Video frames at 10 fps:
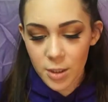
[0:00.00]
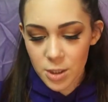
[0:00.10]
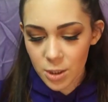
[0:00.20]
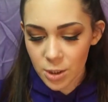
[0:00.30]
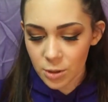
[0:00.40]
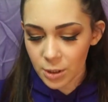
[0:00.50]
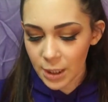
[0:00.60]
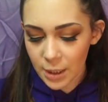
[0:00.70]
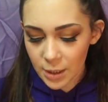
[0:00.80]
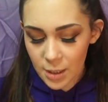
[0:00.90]
Hunter
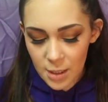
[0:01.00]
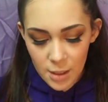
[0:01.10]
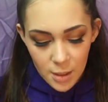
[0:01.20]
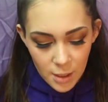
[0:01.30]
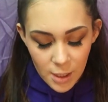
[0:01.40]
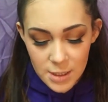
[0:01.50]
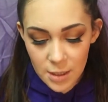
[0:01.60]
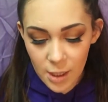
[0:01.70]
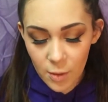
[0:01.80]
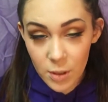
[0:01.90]
Green, because I
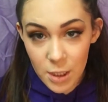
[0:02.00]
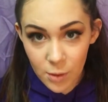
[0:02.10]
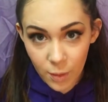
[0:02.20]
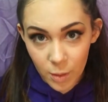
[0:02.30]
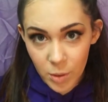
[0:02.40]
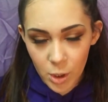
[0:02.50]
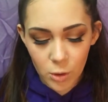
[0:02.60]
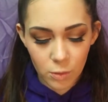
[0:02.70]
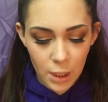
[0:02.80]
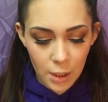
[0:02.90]
think I want to do a little bit of
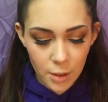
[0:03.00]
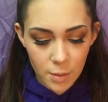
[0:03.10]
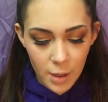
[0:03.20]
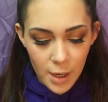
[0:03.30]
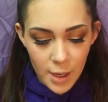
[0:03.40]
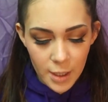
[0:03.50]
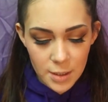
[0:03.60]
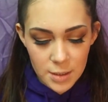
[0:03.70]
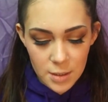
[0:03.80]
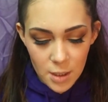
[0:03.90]
green under my
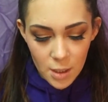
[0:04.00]
eyes.